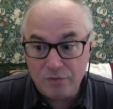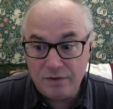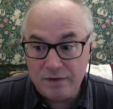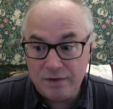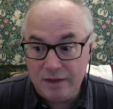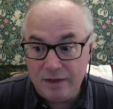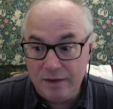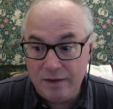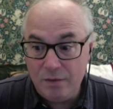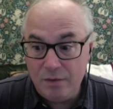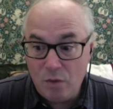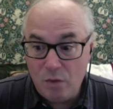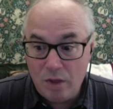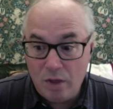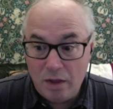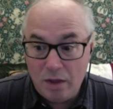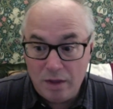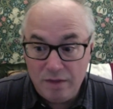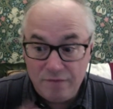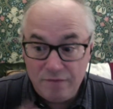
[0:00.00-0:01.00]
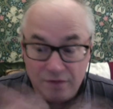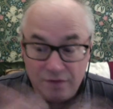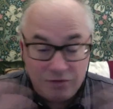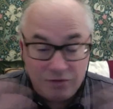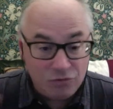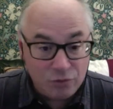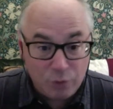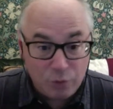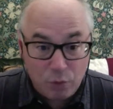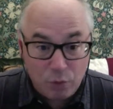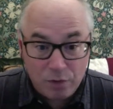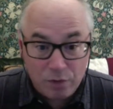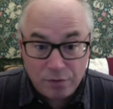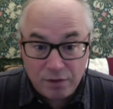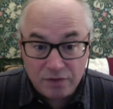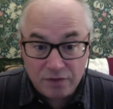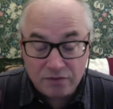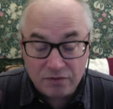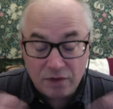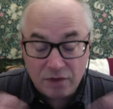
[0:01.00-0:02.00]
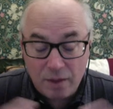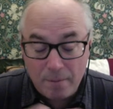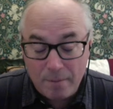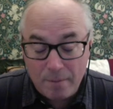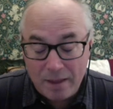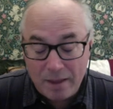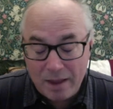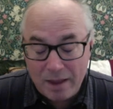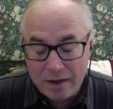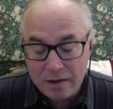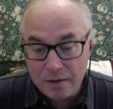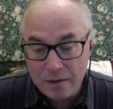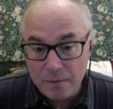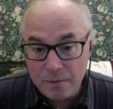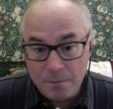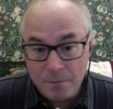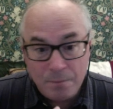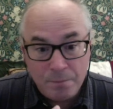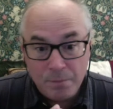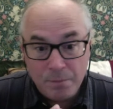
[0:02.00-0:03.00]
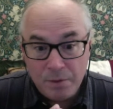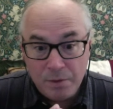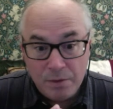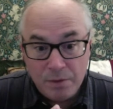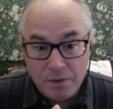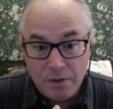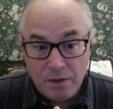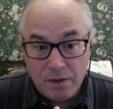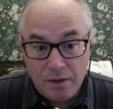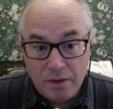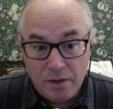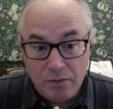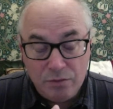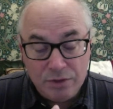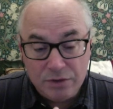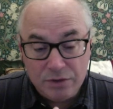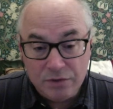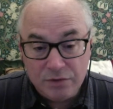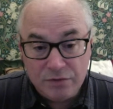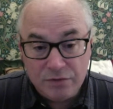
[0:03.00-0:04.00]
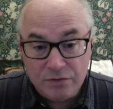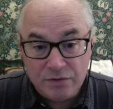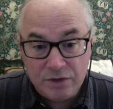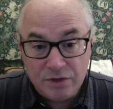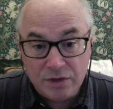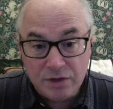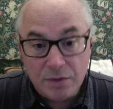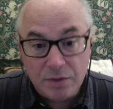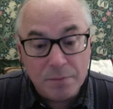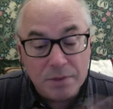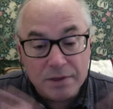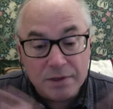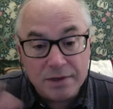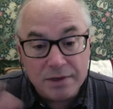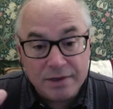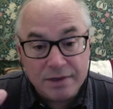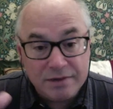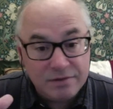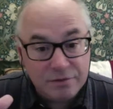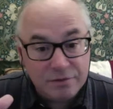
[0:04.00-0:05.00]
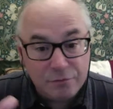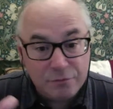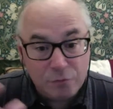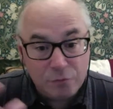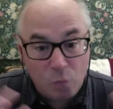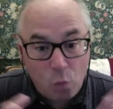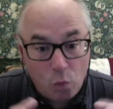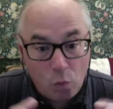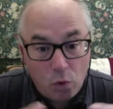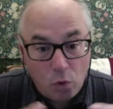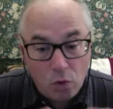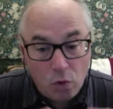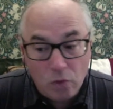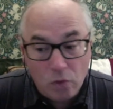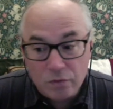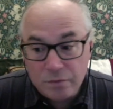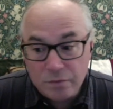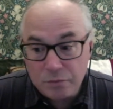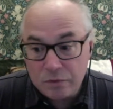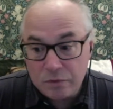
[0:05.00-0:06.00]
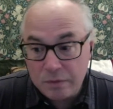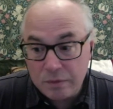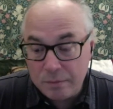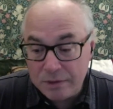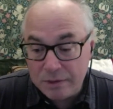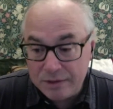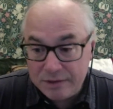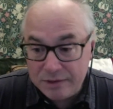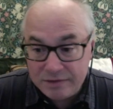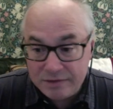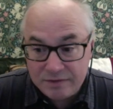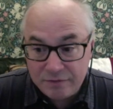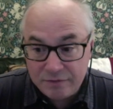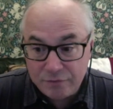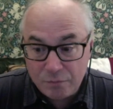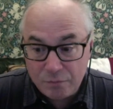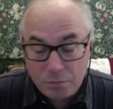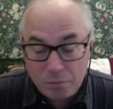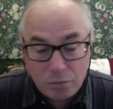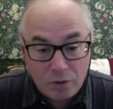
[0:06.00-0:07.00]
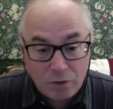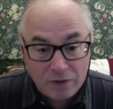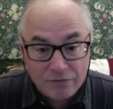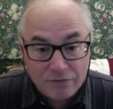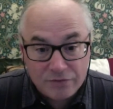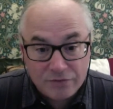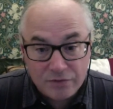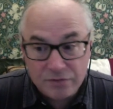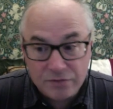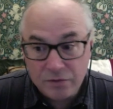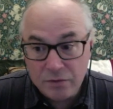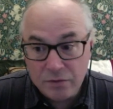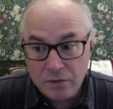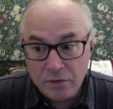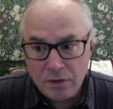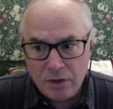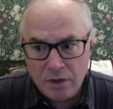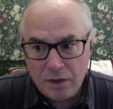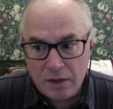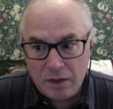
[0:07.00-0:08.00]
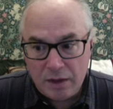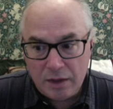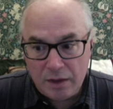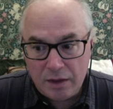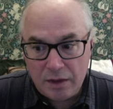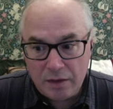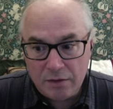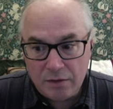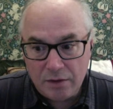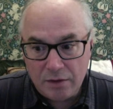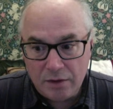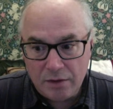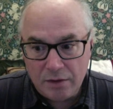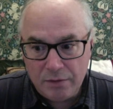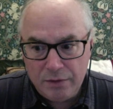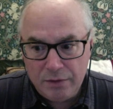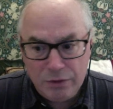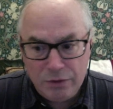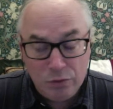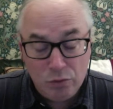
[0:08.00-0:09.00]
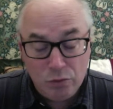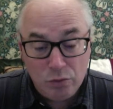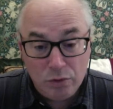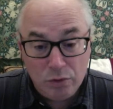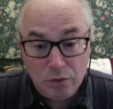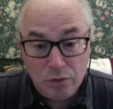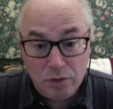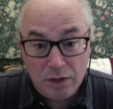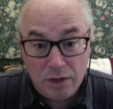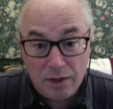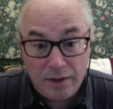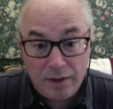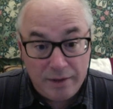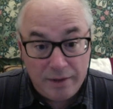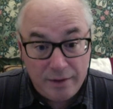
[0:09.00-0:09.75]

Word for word: And then uh, eventually, when things come back, uh, we could see completely different world, completely different prices, and uh, you will uh,